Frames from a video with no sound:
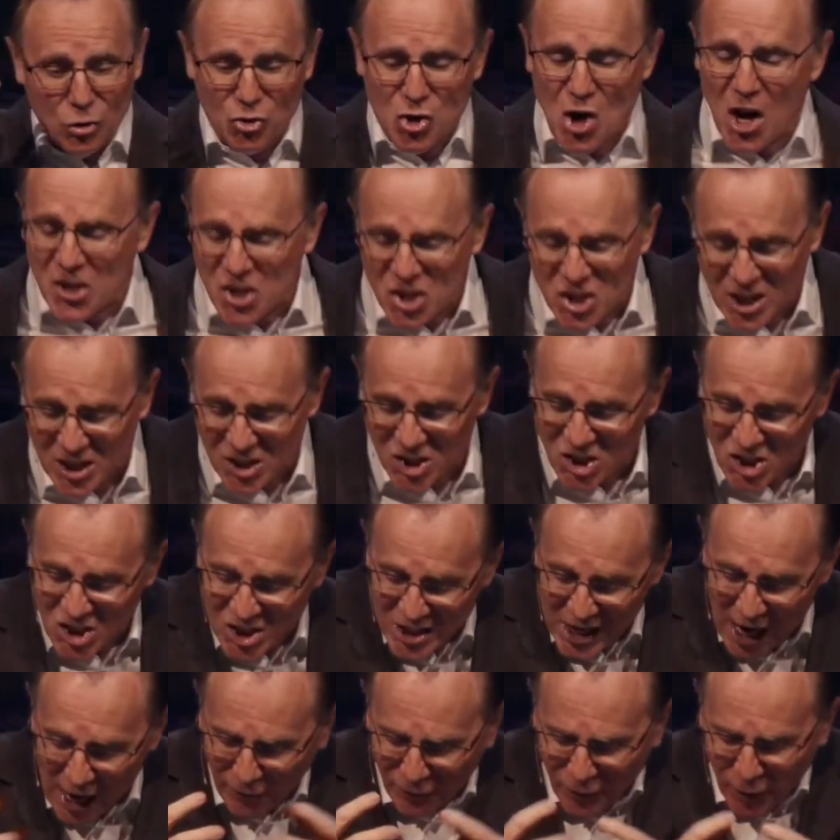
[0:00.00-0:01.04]
You're just
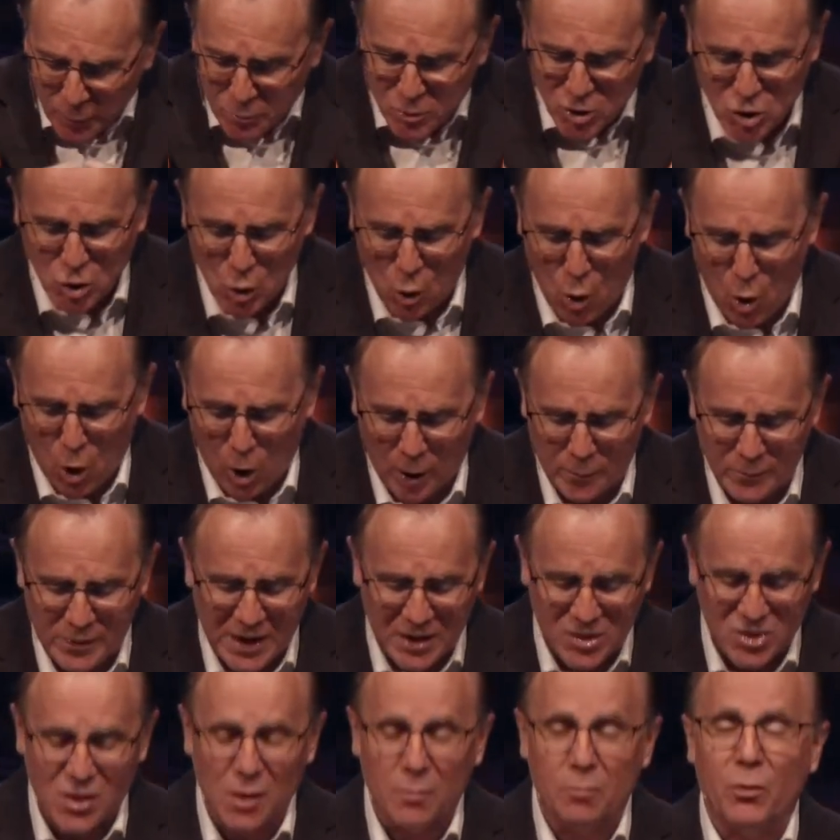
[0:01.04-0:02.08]
as
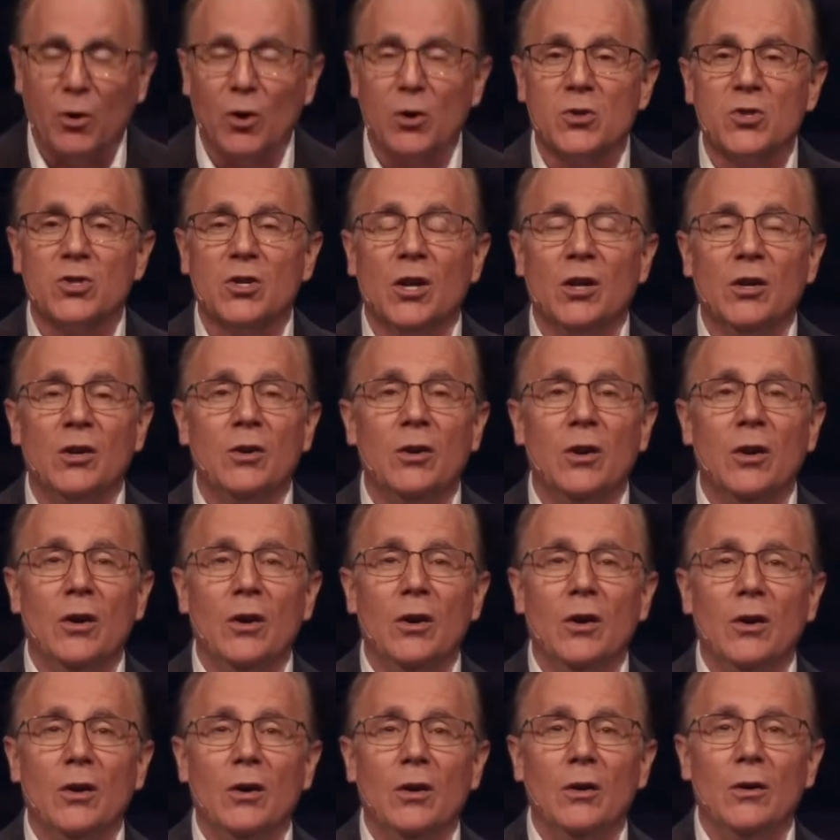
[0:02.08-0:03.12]
self-absorbed as the
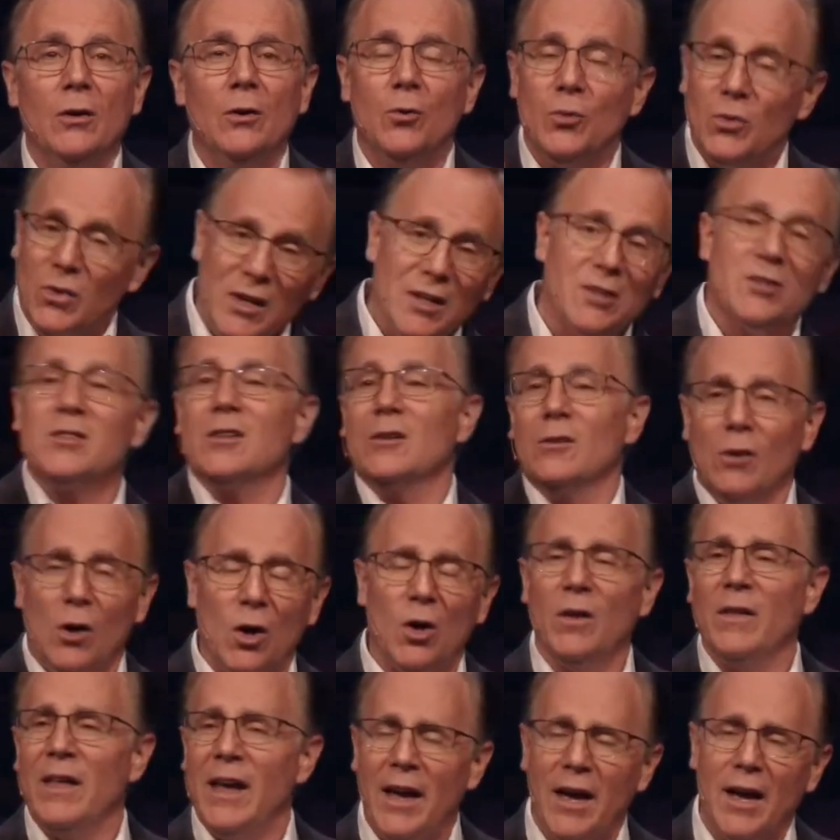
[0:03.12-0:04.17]
person who thinks
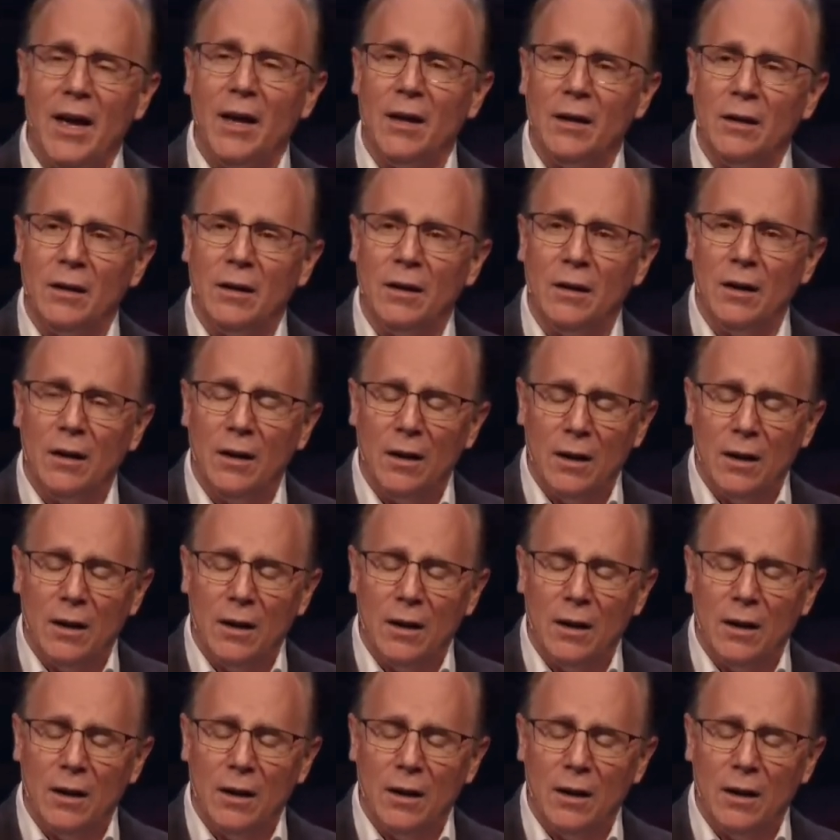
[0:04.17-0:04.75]
they're all that.